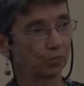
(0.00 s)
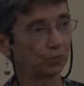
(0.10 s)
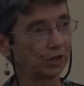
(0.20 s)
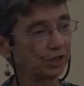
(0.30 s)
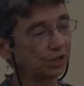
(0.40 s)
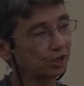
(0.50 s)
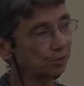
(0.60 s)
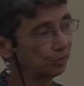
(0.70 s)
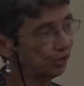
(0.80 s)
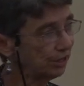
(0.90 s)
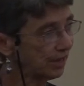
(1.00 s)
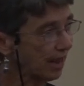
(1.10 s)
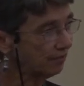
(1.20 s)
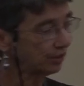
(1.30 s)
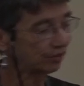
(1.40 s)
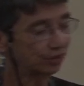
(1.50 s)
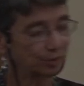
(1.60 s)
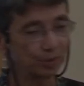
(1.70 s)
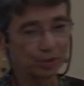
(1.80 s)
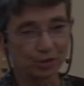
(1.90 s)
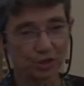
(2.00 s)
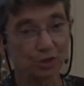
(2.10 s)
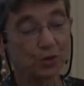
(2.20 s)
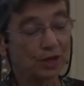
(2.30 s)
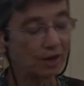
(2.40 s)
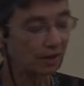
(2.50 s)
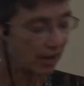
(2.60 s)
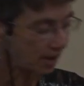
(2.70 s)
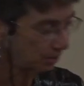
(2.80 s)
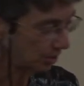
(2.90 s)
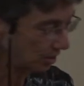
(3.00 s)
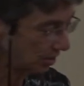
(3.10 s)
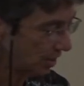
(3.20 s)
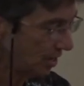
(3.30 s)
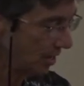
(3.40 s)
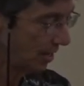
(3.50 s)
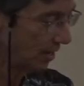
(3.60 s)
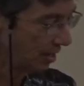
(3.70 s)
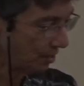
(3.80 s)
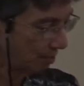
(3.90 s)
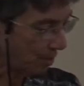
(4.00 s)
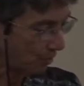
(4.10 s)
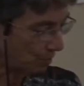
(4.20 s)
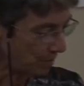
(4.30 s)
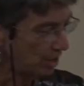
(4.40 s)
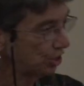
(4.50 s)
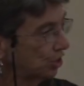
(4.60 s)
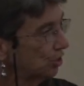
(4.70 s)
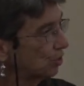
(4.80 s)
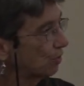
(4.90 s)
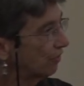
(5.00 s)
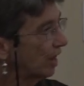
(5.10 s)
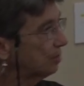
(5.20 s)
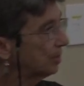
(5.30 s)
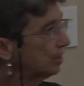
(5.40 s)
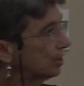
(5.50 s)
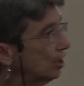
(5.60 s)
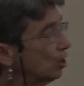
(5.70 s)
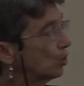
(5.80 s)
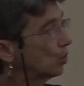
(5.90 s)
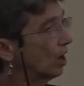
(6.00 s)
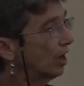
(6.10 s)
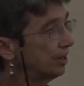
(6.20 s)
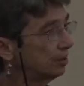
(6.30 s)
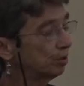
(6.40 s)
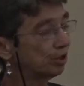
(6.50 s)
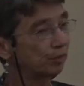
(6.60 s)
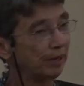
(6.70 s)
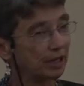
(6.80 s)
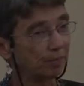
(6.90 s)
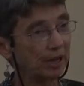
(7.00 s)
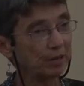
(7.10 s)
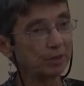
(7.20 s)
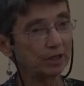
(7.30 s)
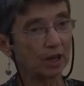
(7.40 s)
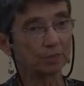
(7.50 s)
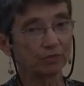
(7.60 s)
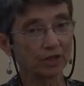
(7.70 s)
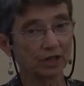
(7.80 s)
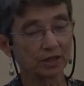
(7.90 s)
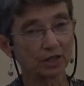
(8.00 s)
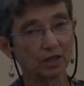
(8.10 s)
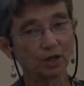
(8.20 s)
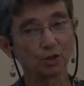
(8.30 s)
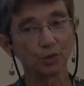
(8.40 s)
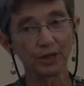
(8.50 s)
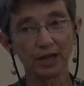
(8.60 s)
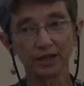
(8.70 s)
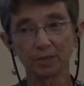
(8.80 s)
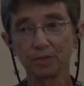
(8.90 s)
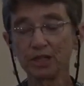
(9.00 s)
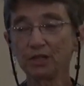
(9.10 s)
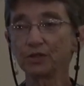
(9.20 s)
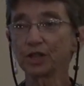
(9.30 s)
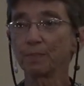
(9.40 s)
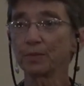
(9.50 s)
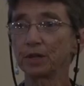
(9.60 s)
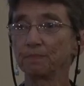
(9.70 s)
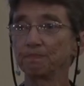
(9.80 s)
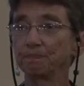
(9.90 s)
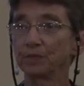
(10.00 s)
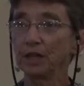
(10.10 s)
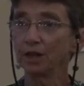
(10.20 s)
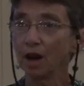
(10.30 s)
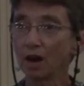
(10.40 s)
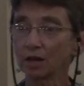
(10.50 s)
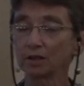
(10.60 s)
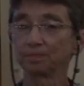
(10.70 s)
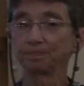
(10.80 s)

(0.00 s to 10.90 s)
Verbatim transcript: The system wreaked havoc for the person doing our accounts, but when patients or families were unable to make a payment up front, we let them leave something in hock,